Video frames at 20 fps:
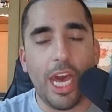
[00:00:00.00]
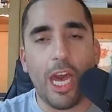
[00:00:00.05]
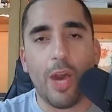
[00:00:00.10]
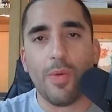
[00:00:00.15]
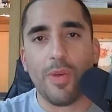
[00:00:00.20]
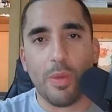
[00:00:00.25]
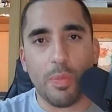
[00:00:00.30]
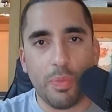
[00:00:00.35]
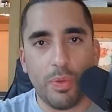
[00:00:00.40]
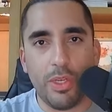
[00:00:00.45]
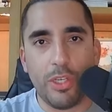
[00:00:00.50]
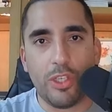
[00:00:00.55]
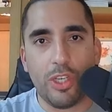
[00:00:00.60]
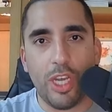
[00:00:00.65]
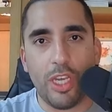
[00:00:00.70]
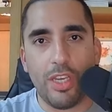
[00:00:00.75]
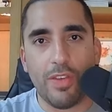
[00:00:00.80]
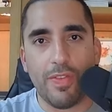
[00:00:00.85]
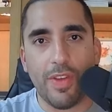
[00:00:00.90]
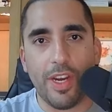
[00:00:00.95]
We
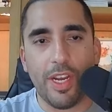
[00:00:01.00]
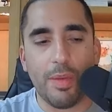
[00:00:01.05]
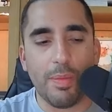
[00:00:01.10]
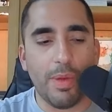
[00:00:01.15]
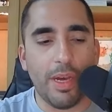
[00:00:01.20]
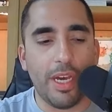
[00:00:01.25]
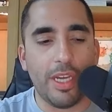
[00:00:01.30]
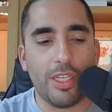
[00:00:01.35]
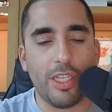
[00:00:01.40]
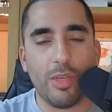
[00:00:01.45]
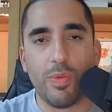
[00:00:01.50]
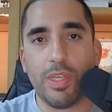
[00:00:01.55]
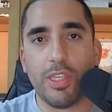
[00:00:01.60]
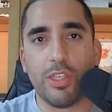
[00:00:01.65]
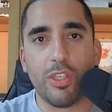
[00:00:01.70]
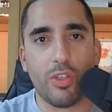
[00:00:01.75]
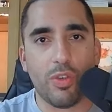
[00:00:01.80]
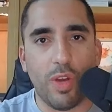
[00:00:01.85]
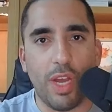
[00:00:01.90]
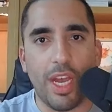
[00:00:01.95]
appreciate you very much, and we
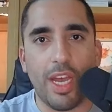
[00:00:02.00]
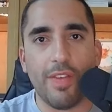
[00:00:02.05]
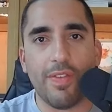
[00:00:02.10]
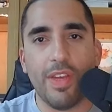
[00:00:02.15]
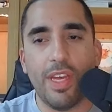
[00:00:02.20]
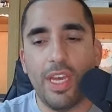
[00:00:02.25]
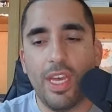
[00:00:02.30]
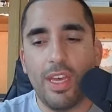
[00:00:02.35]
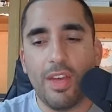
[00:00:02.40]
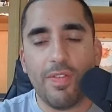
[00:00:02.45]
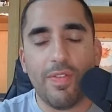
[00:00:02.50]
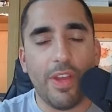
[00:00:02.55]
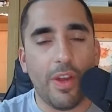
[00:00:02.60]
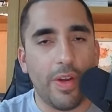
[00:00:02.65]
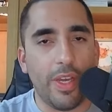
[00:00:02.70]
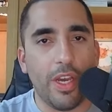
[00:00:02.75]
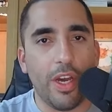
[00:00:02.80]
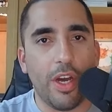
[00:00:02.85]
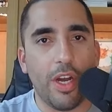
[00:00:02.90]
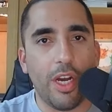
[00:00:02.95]
strive
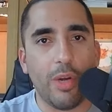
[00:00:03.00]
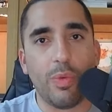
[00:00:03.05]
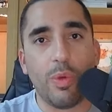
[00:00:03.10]
very hard.